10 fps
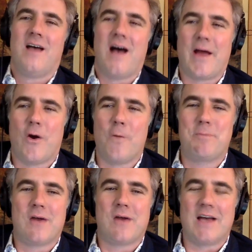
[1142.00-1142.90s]
I
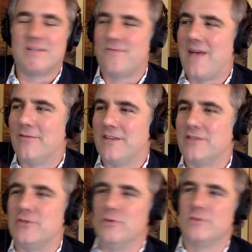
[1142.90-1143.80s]
hope you guys found
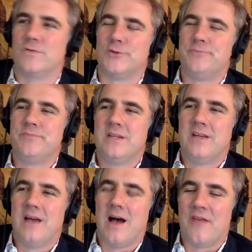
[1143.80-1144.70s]
this useful.
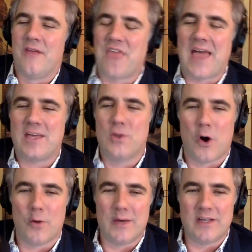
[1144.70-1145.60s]
Uh, thank you
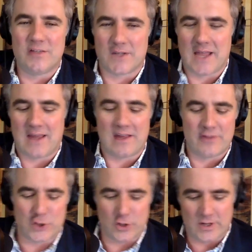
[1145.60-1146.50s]
always for taking
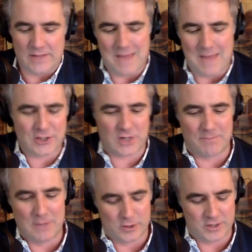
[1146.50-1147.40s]
the journey. Magic
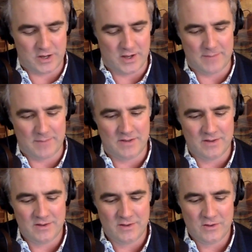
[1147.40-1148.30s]
Mirror time.
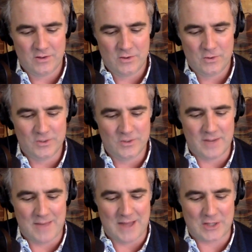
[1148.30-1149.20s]
Who's in
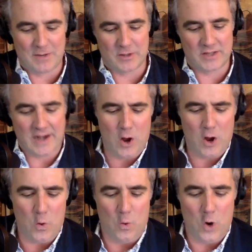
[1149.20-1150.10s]
the Magic Mirror today?
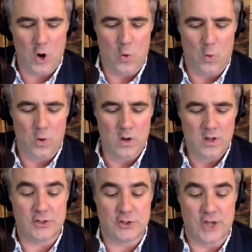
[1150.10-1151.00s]
Oh, oh,
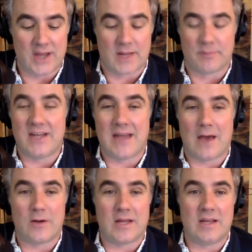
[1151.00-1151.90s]
Jacob Lee
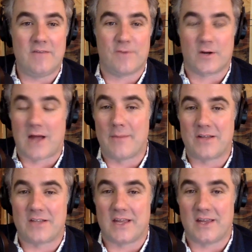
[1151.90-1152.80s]
Downey for
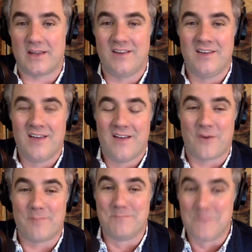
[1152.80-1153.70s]
commenting
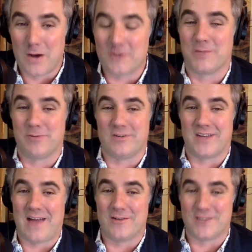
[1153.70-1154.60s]
from multiple
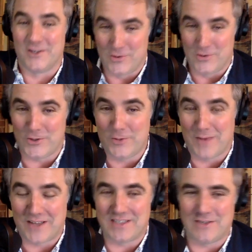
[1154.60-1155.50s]
accounts on YouTube.
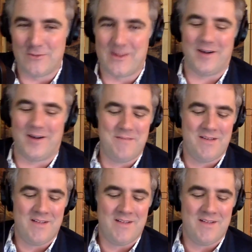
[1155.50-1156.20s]
I see you there.